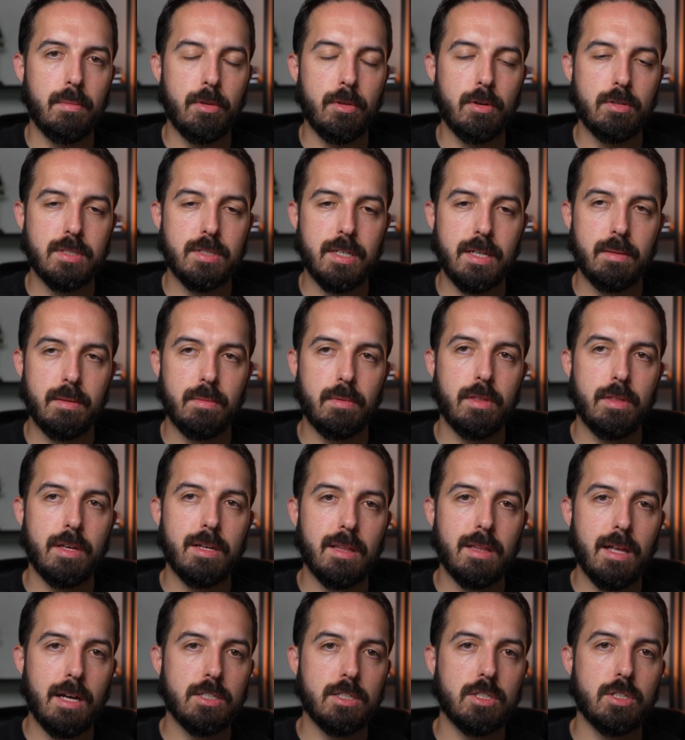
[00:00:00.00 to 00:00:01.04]
there's a
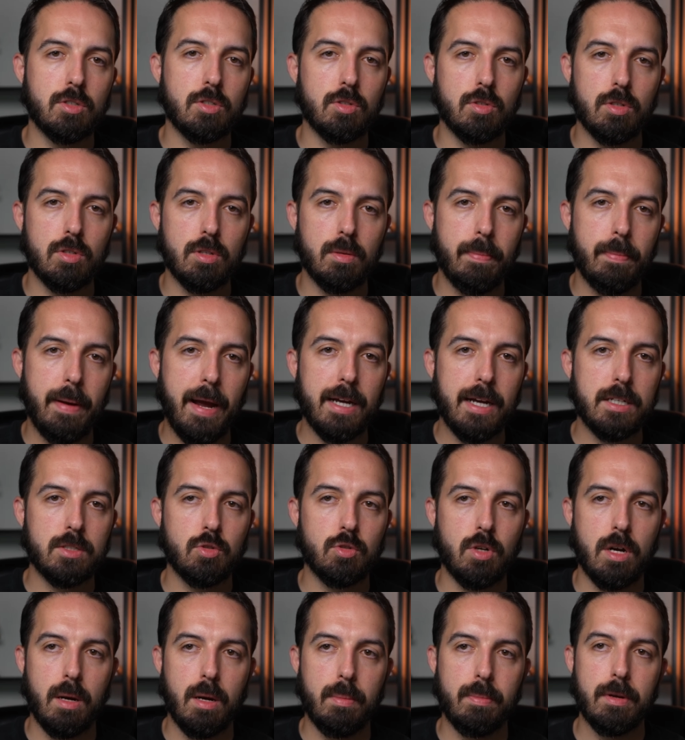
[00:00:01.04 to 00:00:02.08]
theological
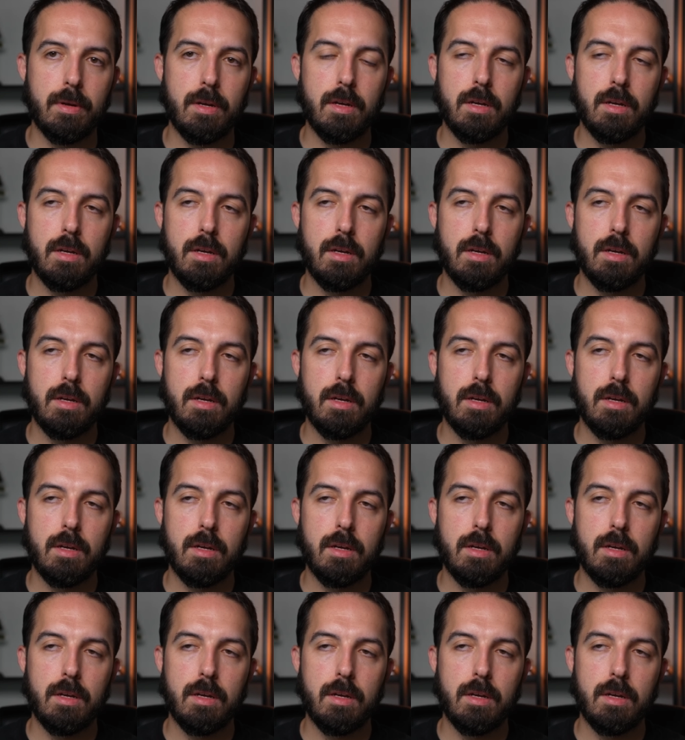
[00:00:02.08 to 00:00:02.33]
backdrop